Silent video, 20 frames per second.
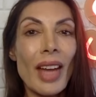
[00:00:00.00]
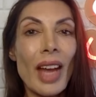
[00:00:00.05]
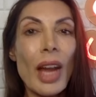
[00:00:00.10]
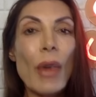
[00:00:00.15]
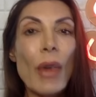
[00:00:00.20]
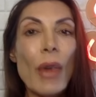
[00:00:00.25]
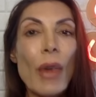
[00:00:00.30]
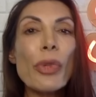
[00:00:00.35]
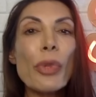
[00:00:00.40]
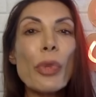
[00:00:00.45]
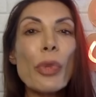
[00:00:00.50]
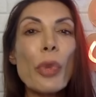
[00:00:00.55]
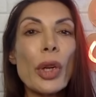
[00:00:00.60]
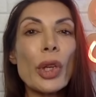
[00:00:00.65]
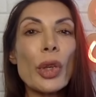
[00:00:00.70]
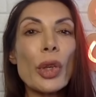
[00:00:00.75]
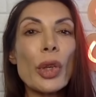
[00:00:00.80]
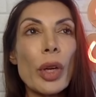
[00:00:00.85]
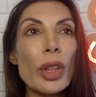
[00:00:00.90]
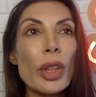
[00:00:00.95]
I always
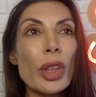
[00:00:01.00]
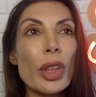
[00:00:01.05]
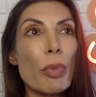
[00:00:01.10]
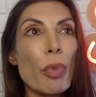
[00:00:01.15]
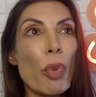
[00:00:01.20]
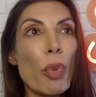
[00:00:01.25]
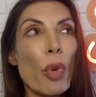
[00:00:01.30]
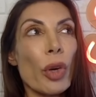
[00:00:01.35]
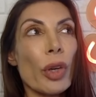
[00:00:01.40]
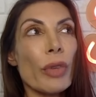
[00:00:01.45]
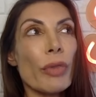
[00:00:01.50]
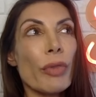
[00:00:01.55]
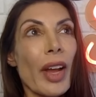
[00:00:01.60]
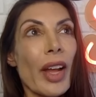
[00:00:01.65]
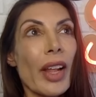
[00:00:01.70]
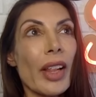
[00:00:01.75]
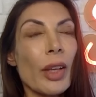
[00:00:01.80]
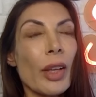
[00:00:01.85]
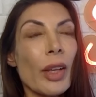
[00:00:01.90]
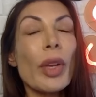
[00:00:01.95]
wondered what the porn
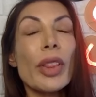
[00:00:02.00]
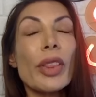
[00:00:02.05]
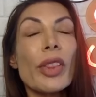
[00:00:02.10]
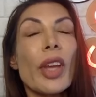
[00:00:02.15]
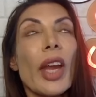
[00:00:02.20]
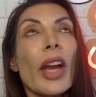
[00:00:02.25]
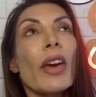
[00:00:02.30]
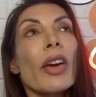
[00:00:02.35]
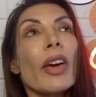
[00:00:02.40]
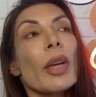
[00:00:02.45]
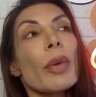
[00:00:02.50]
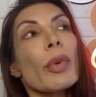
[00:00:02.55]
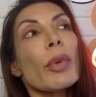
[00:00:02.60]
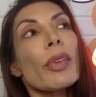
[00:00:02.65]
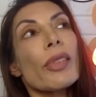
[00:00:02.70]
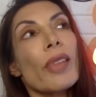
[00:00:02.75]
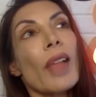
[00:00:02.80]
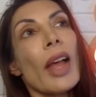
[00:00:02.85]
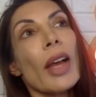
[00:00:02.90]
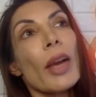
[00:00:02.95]
valley, what the area
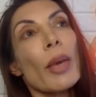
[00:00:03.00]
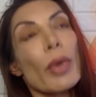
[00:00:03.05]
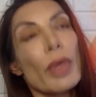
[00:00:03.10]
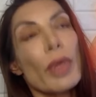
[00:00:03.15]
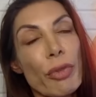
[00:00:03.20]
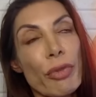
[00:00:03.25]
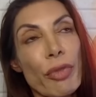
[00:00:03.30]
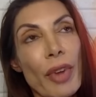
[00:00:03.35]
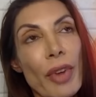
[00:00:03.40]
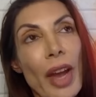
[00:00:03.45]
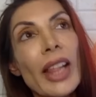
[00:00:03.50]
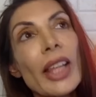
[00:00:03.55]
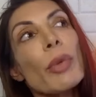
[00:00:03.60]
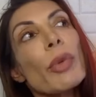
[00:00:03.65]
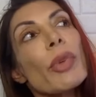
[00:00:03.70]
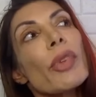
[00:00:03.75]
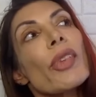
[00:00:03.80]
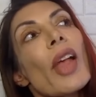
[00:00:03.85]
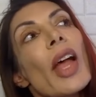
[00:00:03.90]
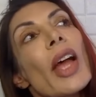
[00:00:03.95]
was like, what the
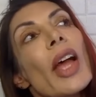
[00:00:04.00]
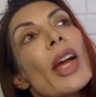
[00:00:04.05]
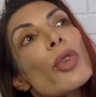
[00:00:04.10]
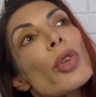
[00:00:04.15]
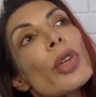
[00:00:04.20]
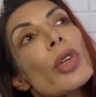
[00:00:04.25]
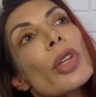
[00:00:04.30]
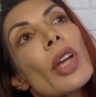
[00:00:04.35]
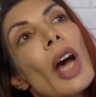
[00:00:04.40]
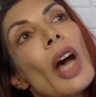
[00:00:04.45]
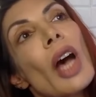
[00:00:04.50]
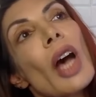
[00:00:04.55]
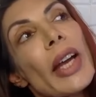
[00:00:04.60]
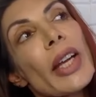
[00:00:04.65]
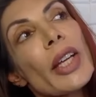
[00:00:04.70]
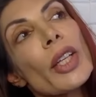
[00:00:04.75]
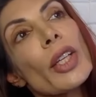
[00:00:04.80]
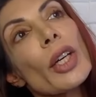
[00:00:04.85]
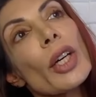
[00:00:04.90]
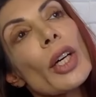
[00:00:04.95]
valley was like during the
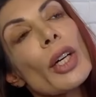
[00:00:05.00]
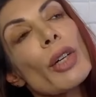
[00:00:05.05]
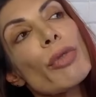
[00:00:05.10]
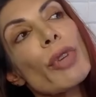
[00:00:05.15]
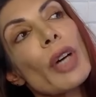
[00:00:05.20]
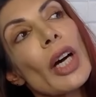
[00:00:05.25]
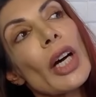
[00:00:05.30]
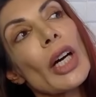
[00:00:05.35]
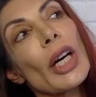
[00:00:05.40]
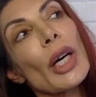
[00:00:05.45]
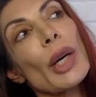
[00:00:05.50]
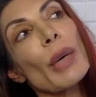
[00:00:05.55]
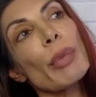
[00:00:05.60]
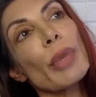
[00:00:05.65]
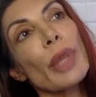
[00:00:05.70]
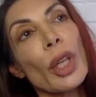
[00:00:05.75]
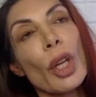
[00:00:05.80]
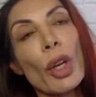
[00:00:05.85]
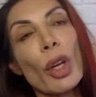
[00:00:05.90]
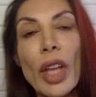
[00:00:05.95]
height of,
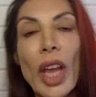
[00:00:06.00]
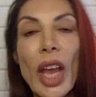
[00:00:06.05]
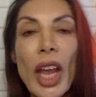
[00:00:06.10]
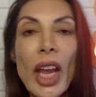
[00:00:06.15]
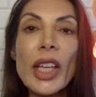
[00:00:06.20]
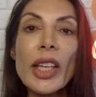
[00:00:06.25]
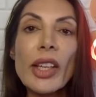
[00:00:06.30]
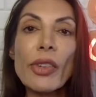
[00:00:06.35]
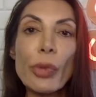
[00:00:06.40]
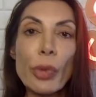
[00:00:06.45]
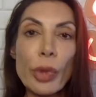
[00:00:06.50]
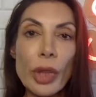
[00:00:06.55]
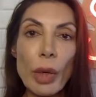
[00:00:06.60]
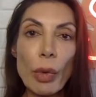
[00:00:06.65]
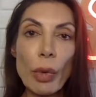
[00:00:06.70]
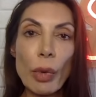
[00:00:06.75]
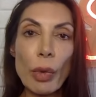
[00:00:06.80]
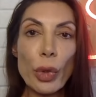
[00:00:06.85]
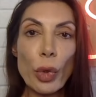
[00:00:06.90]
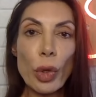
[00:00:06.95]
um, you know, the '80s when
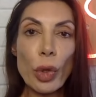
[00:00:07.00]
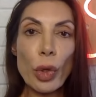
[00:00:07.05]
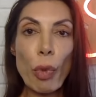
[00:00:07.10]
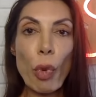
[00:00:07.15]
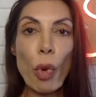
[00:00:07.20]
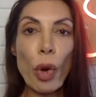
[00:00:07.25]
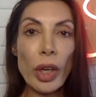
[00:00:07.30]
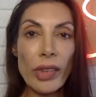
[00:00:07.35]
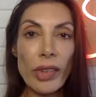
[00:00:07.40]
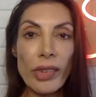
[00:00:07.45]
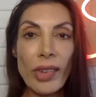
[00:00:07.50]
they were doing porn.